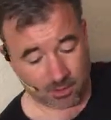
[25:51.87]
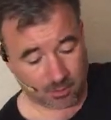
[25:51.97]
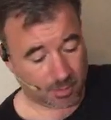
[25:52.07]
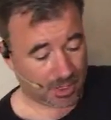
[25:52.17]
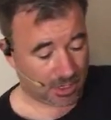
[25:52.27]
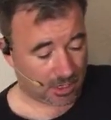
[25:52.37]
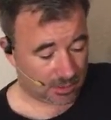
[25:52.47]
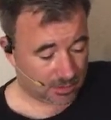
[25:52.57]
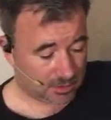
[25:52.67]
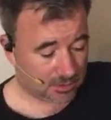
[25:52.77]

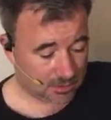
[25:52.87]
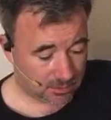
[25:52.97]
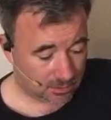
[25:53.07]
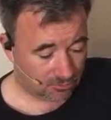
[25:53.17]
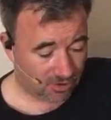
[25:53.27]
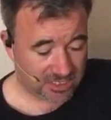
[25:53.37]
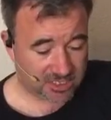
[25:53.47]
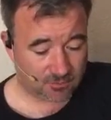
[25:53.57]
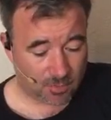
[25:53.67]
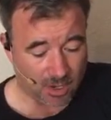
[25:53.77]
because the rest
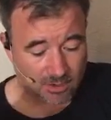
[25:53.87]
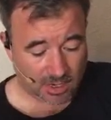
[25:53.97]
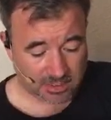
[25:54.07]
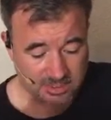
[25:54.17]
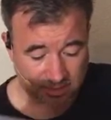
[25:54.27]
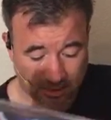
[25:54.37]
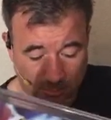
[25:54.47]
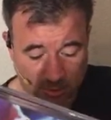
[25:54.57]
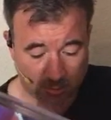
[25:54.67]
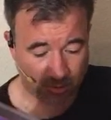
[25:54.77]
of I sent them
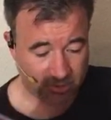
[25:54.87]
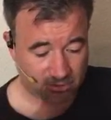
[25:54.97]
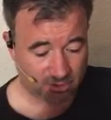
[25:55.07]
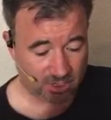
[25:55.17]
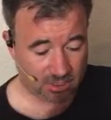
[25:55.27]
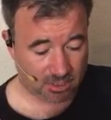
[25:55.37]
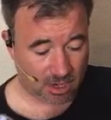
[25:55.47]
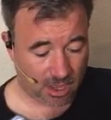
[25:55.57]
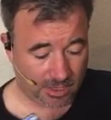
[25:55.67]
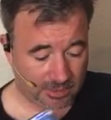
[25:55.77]
as pre-screen
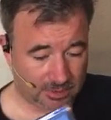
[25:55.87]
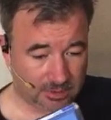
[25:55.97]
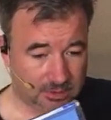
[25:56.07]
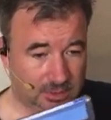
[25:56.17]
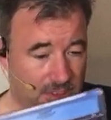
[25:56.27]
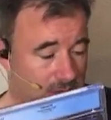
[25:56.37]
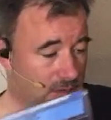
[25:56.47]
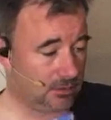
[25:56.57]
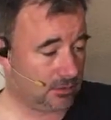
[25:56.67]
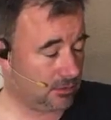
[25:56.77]

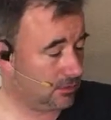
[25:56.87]
9.6s.